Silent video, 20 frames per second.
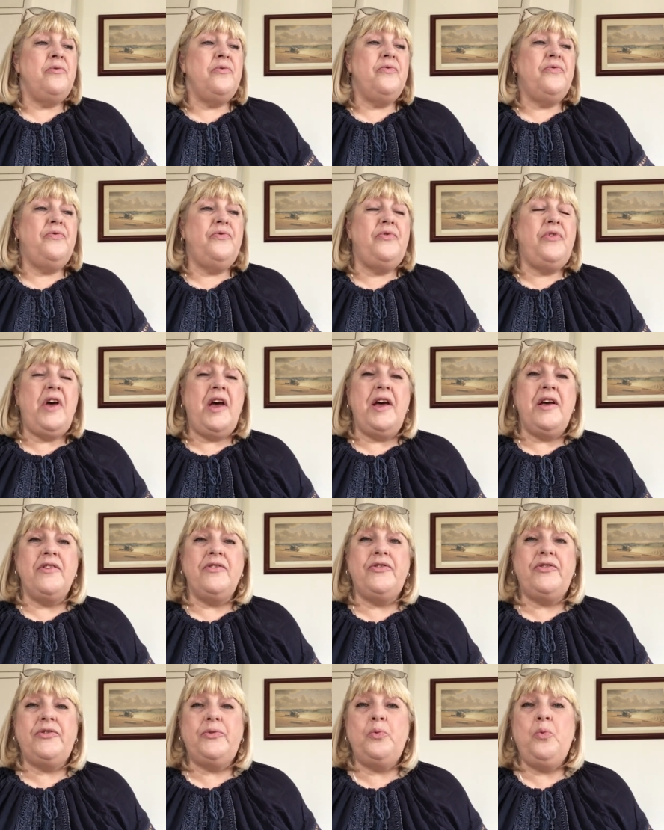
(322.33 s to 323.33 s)

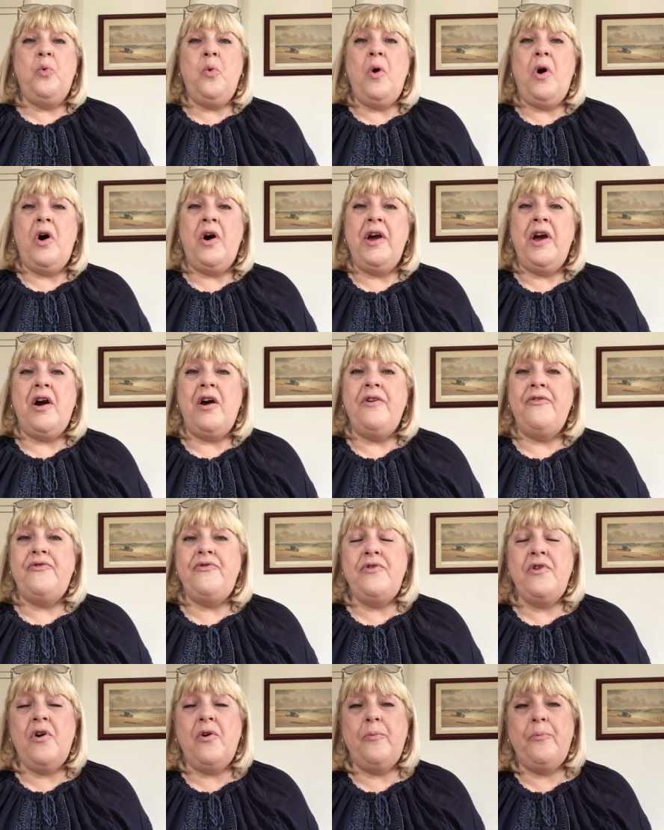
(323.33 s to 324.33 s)
that's why I've
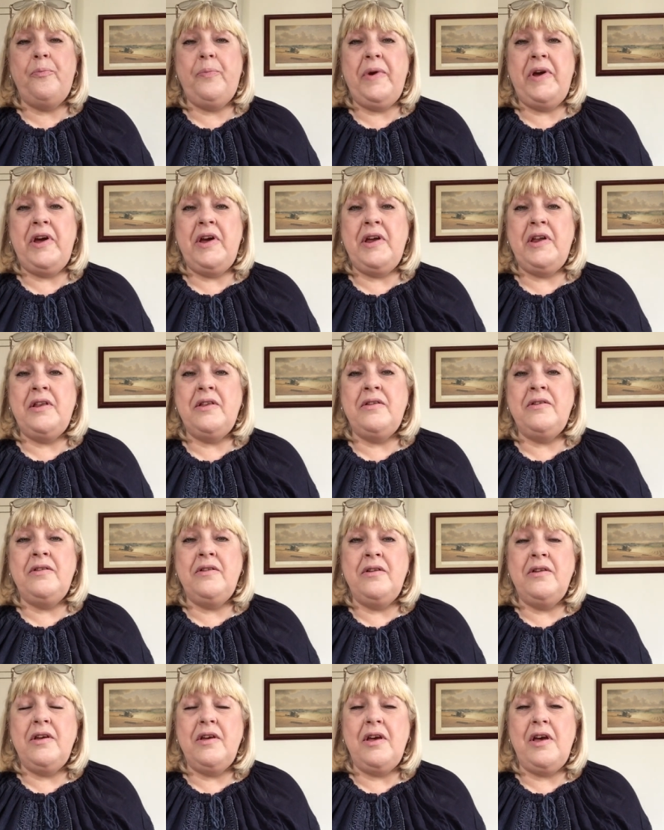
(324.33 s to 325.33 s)
not
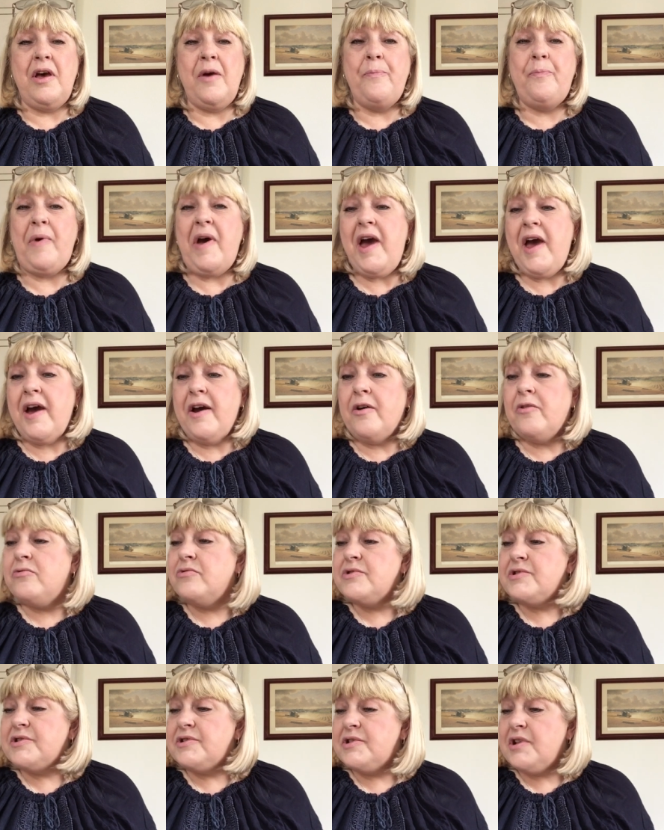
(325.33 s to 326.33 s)
been about.